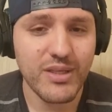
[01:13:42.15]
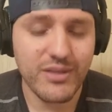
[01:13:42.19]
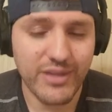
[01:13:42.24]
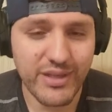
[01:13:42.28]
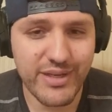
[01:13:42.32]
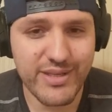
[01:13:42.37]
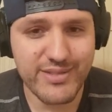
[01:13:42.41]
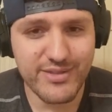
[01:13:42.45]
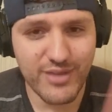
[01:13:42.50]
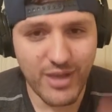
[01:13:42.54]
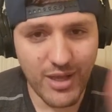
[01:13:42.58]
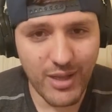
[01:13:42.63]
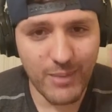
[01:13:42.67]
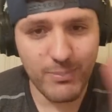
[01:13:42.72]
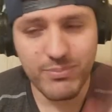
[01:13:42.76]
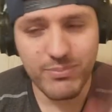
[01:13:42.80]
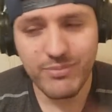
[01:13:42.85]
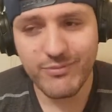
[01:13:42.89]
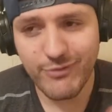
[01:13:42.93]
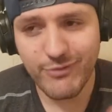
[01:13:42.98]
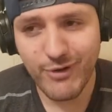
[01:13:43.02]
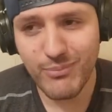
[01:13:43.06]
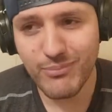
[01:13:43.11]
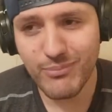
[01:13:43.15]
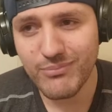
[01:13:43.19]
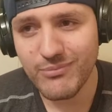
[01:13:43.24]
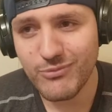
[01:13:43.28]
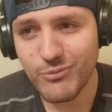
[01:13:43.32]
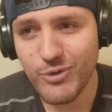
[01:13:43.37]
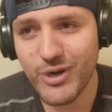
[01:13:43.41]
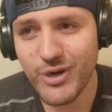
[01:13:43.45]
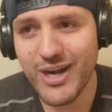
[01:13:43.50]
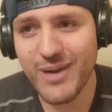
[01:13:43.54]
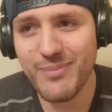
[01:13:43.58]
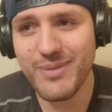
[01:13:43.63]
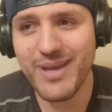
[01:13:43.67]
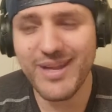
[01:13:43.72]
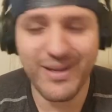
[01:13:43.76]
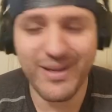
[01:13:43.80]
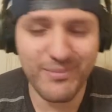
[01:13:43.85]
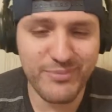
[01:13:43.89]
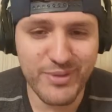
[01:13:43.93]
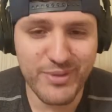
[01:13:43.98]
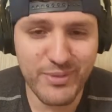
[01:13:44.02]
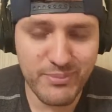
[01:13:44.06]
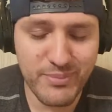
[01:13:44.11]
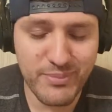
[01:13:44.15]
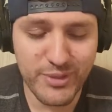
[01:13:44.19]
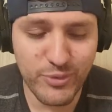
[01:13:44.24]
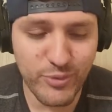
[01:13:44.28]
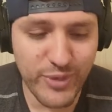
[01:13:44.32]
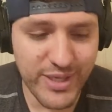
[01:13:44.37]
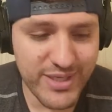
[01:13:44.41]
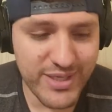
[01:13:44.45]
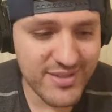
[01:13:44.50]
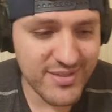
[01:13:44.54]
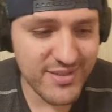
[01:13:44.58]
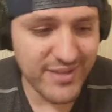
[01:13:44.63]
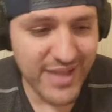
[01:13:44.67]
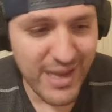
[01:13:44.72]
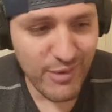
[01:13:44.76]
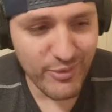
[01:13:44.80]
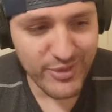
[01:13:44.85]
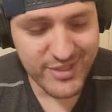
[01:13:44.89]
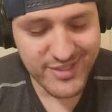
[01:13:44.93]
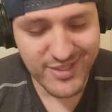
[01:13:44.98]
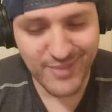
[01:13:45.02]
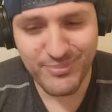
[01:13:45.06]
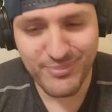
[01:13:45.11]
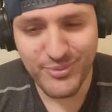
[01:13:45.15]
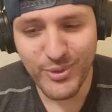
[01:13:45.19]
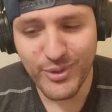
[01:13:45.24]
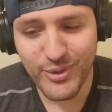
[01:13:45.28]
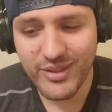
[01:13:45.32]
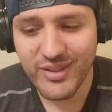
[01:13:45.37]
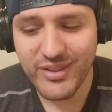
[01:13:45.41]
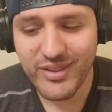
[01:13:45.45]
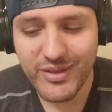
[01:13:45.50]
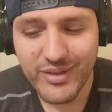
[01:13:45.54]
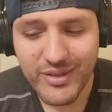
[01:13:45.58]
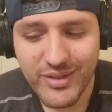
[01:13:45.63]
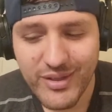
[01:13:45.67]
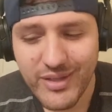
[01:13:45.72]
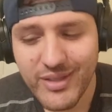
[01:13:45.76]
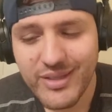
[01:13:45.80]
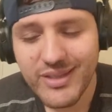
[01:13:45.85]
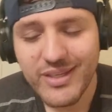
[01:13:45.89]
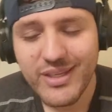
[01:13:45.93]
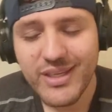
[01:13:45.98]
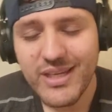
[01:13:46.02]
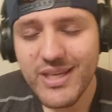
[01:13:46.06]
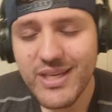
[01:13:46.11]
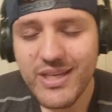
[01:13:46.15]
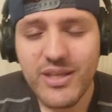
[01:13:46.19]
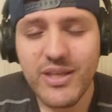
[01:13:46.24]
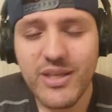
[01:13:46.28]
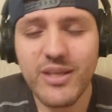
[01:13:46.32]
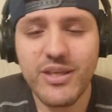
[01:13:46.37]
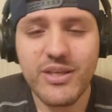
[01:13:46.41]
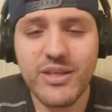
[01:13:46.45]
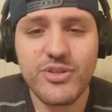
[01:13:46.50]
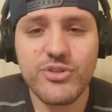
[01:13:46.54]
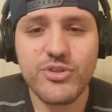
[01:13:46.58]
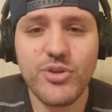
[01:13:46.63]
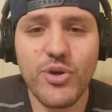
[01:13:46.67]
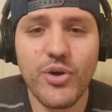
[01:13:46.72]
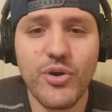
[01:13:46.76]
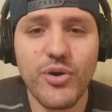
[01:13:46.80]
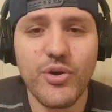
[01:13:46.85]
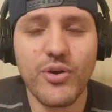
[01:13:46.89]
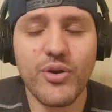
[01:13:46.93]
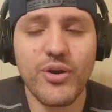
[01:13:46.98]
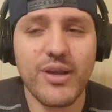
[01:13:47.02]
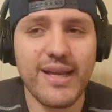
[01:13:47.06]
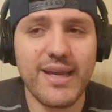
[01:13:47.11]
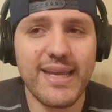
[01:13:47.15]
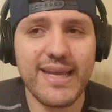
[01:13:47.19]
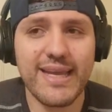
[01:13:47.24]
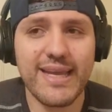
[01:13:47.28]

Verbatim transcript: It is up from where I'm at. I'm in the Midwest. That one is up north. So